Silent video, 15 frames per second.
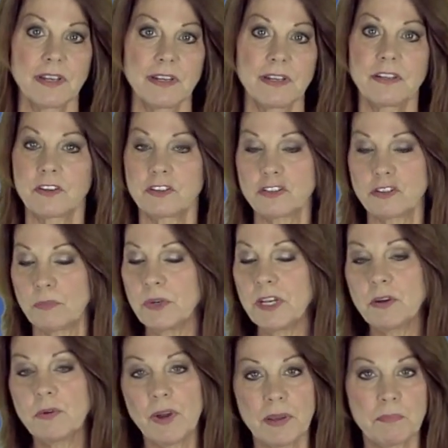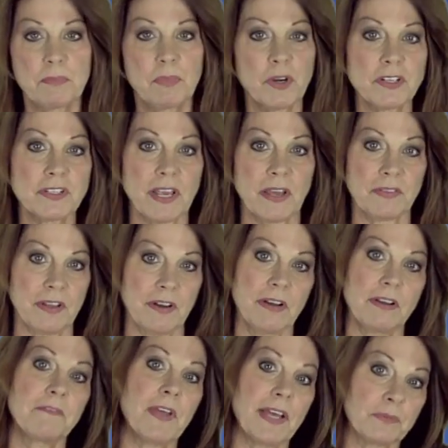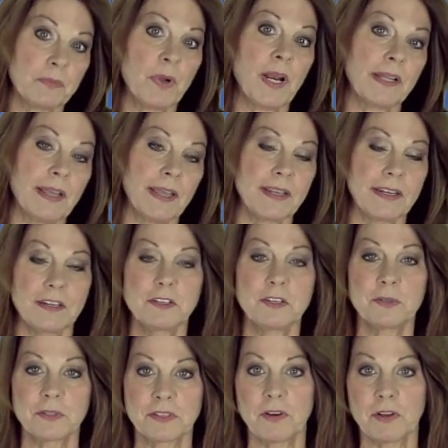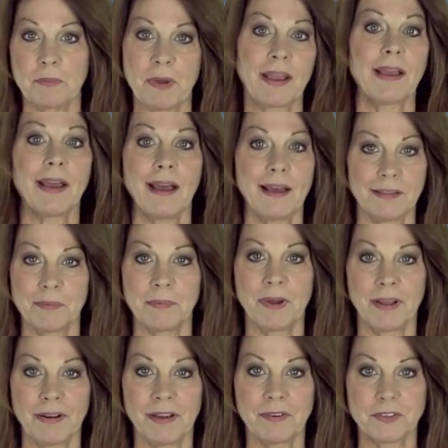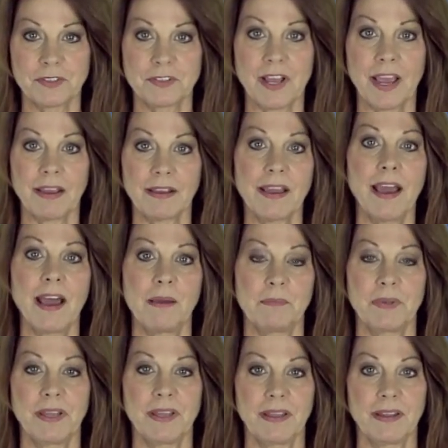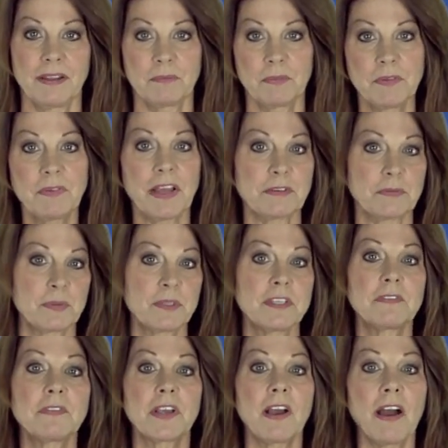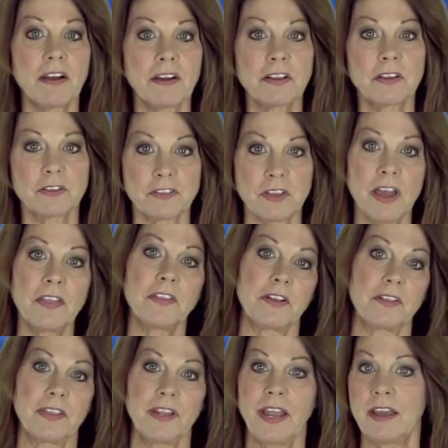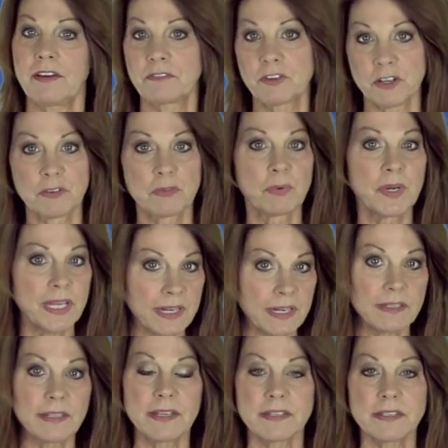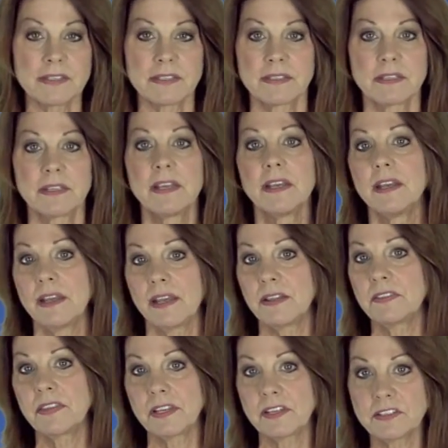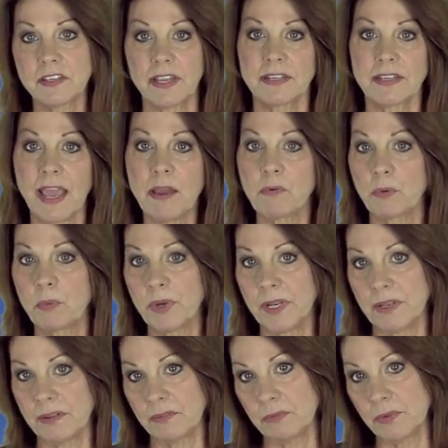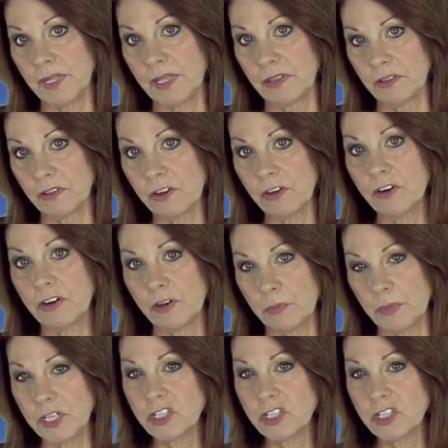There's so many great books out there, and in fact, what I'd like you to do is go to my column on Officer.com, and we've got specific articles on there that have good reading lists and things like that, where we learn and we